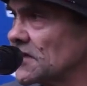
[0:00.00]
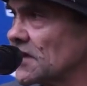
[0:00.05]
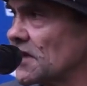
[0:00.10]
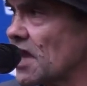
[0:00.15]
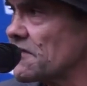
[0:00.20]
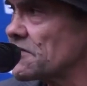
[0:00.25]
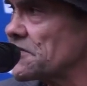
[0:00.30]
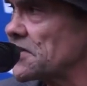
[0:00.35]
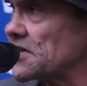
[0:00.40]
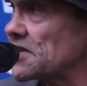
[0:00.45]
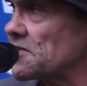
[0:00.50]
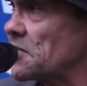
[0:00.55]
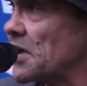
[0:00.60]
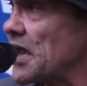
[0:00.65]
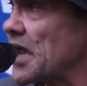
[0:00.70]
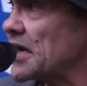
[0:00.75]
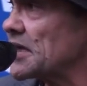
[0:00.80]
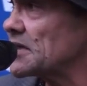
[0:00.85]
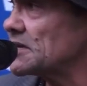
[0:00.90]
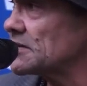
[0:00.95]
Have a think
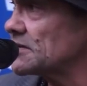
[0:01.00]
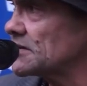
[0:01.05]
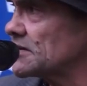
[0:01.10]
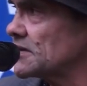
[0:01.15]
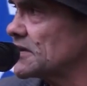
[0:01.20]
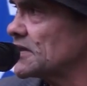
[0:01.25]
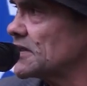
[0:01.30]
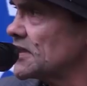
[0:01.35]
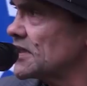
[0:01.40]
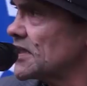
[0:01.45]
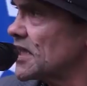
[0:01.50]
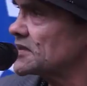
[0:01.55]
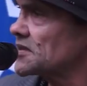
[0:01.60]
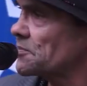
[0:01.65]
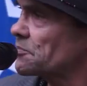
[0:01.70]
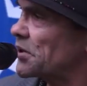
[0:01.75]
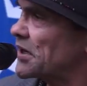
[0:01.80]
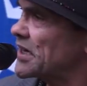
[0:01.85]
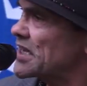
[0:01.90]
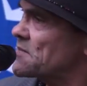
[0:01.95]
about it. It's a
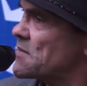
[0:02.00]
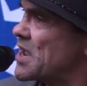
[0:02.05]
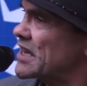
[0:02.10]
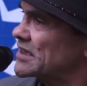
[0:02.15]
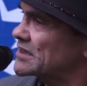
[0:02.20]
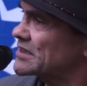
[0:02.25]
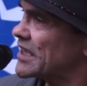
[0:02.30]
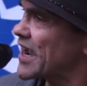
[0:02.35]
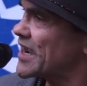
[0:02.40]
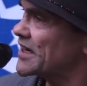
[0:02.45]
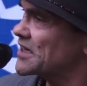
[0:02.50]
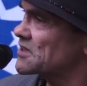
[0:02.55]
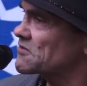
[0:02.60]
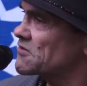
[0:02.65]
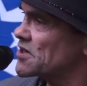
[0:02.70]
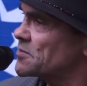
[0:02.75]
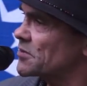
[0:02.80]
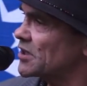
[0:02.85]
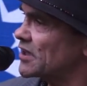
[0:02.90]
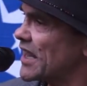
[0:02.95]
premeditated
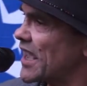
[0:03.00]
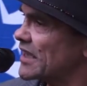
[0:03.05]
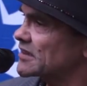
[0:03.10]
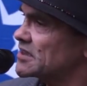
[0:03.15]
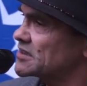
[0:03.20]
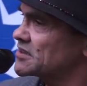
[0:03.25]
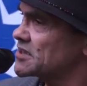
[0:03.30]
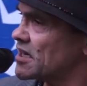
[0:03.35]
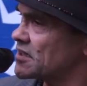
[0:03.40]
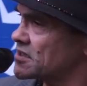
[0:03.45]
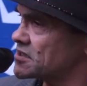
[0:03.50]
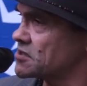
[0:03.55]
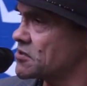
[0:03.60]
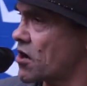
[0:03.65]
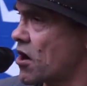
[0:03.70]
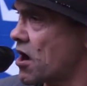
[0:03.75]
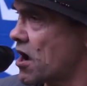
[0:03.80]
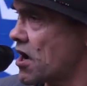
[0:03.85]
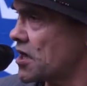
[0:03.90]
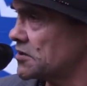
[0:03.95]
criminal act of
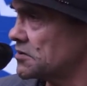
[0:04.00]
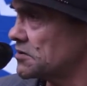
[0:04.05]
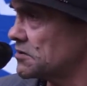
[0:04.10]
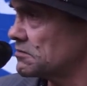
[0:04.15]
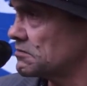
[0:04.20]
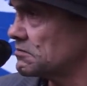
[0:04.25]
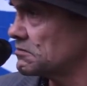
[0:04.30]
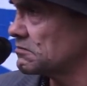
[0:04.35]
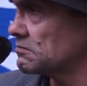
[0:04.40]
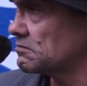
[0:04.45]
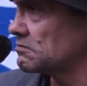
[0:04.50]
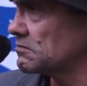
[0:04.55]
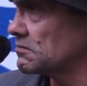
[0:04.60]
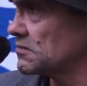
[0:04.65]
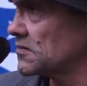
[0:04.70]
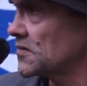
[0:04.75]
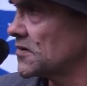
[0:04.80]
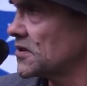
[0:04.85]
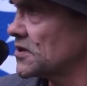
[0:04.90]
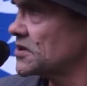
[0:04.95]
genocide.
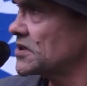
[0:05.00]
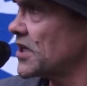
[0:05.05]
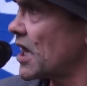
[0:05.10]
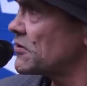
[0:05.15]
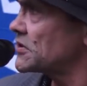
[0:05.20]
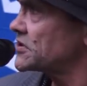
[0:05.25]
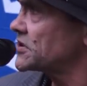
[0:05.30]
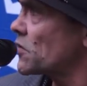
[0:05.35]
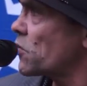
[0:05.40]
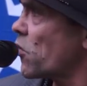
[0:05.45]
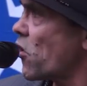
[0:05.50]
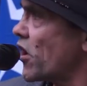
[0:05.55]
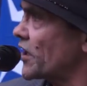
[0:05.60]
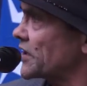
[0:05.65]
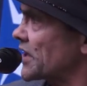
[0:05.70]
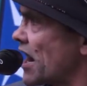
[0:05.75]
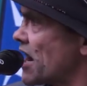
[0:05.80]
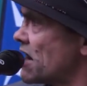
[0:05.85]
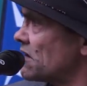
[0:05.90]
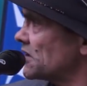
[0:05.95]
So is your
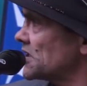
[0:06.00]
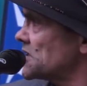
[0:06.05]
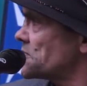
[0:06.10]
white-only